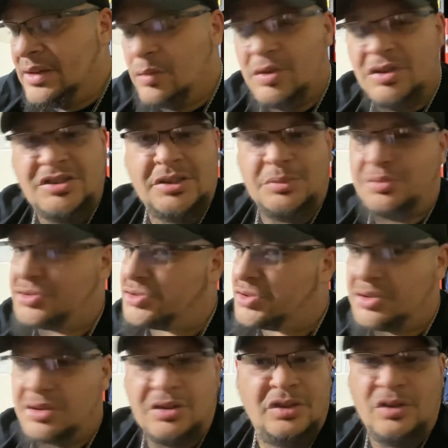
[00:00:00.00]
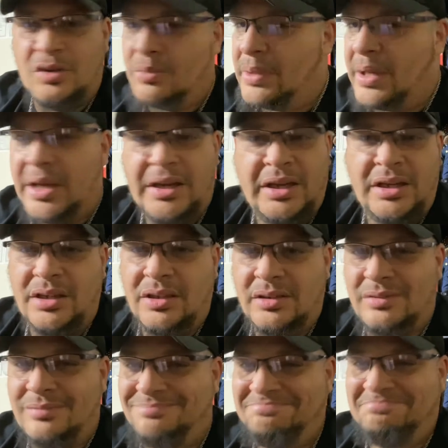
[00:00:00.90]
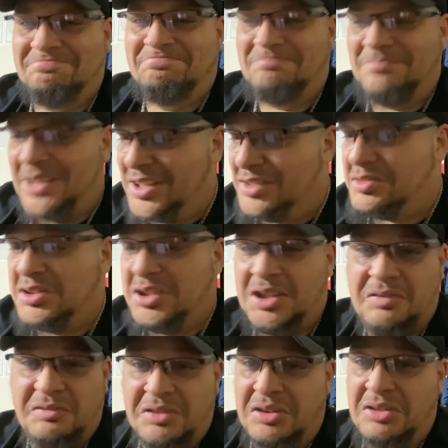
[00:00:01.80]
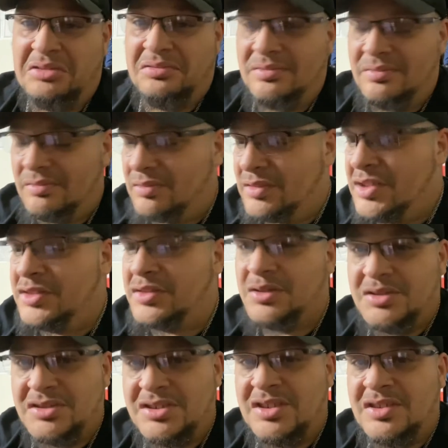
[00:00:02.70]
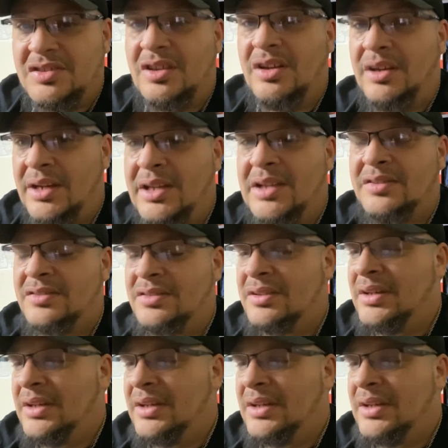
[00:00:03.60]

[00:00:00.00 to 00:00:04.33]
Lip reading: which I'm sure nobody has even researched this unless